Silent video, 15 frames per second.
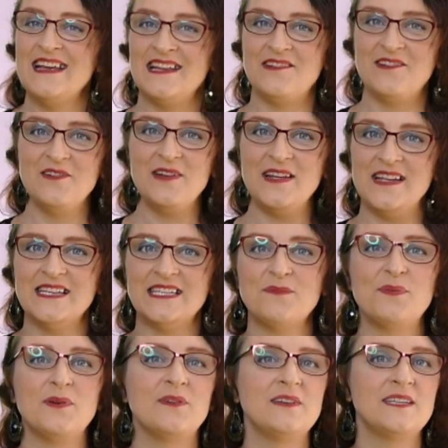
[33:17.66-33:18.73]
You know, he is a
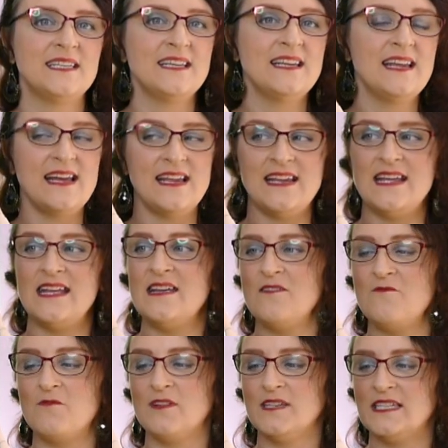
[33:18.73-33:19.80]
person and he
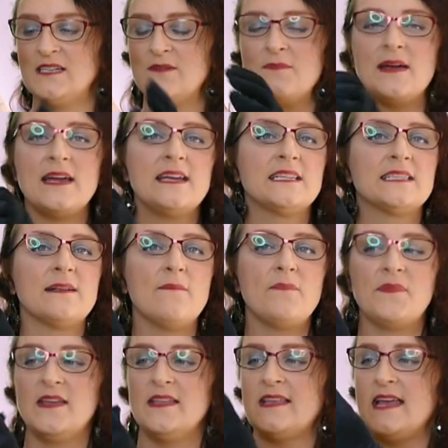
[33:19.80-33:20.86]
wants to make
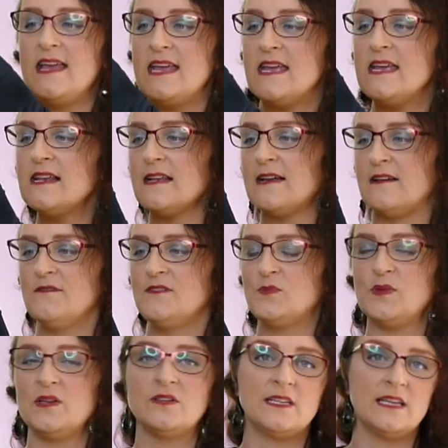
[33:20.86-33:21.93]
something that he loves
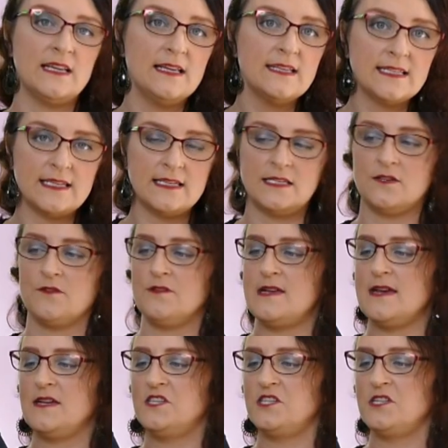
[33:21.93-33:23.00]
because it is his
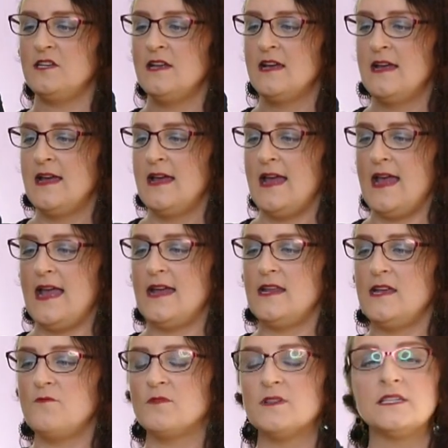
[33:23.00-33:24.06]
creation, and
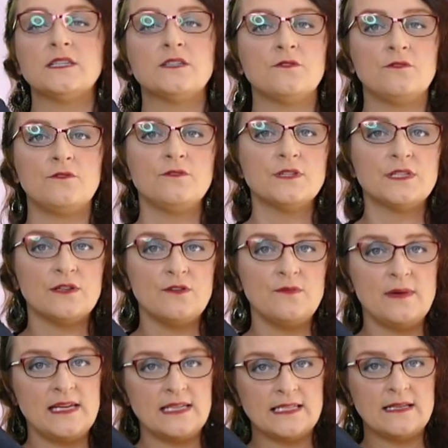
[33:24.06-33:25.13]
he wants to also
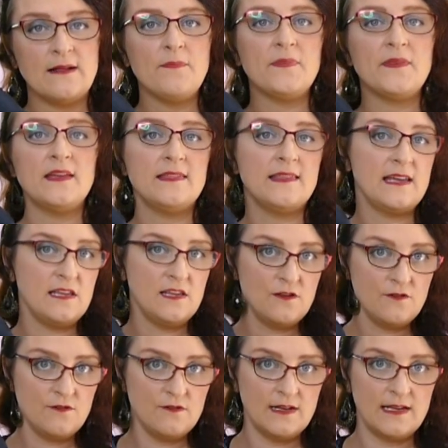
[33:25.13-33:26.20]
make something that
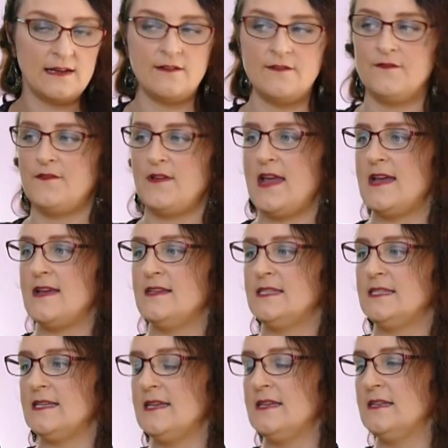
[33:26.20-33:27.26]
you love
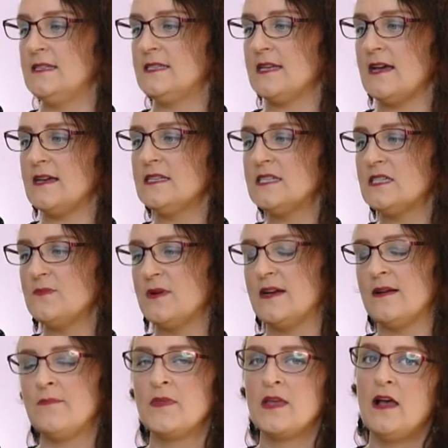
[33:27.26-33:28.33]
as his
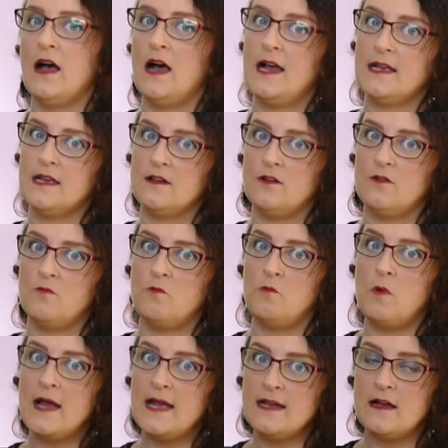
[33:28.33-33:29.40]
customer. I cannot
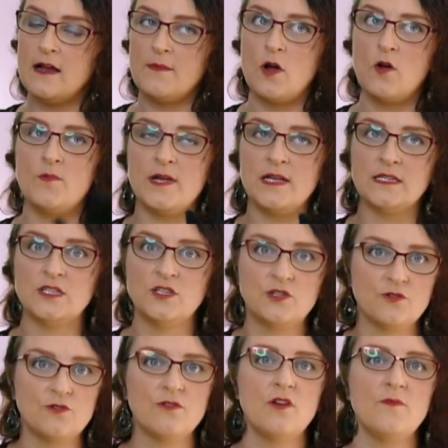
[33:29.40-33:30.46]
wait. I'm hoping his
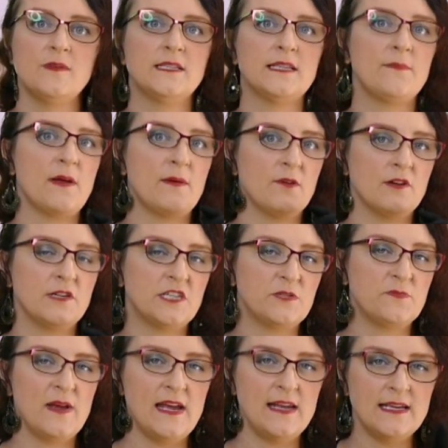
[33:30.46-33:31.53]
store opens up. I'm going to
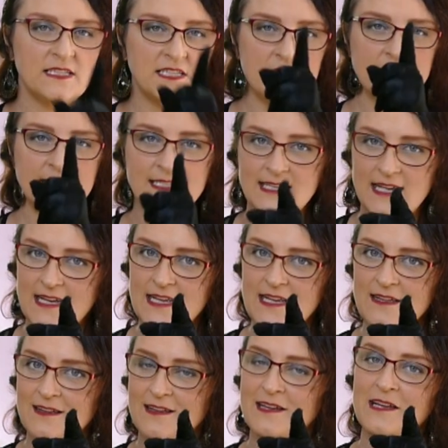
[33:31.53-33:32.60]
Japan next year.
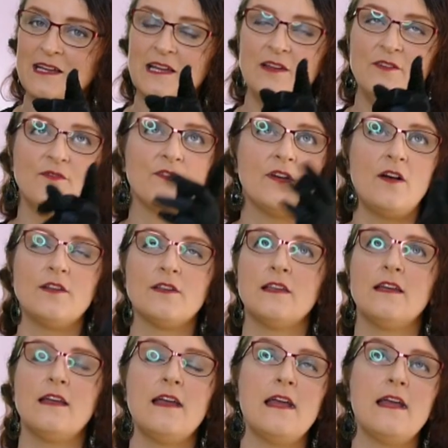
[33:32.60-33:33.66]
Danny, if
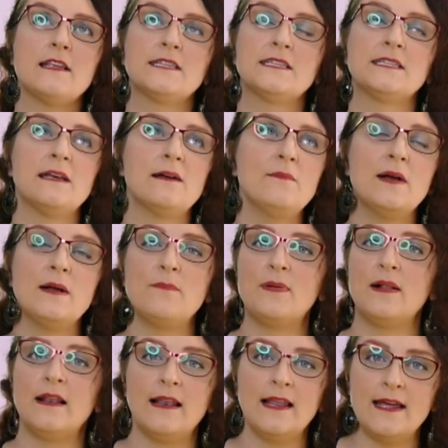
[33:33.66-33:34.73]
on some
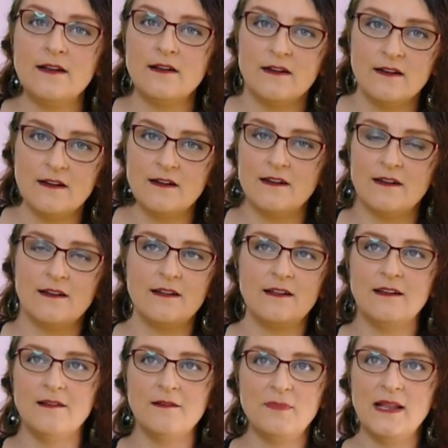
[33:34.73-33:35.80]
planet
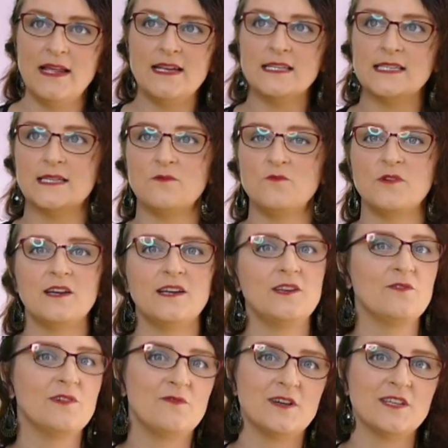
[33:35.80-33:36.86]
somewhere
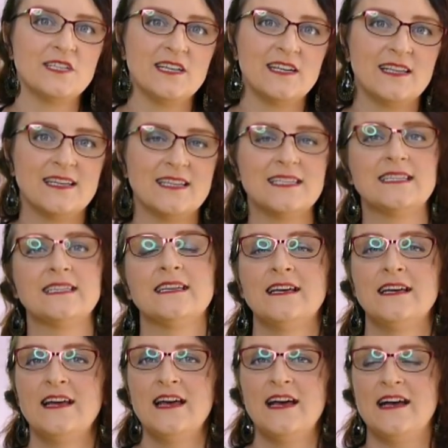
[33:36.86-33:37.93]
you are watching this,
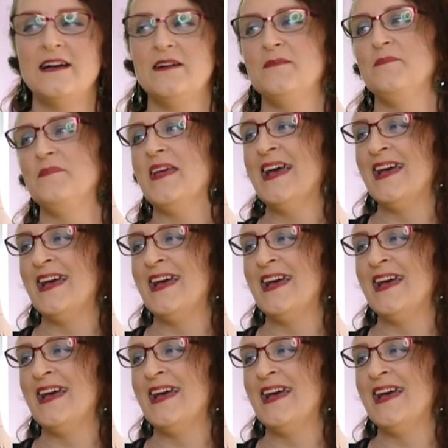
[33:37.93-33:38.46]
I